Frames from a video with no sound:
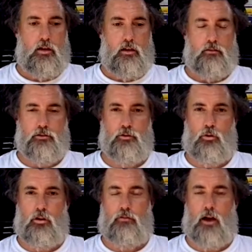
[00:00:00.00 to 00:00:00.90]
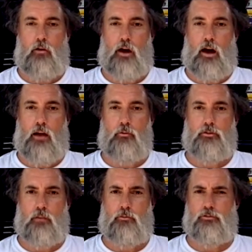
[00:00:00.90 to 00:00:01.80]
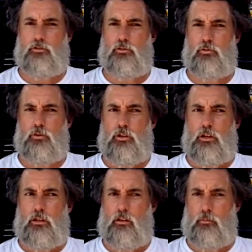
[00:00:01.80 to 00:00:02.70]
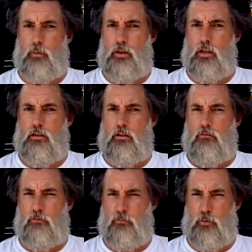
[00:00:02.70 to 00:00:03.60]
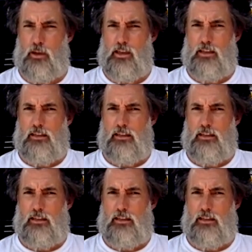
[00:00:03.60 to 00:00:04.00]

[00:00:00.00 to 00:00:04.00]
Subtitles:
The story of how I was able to get a Bimini for free.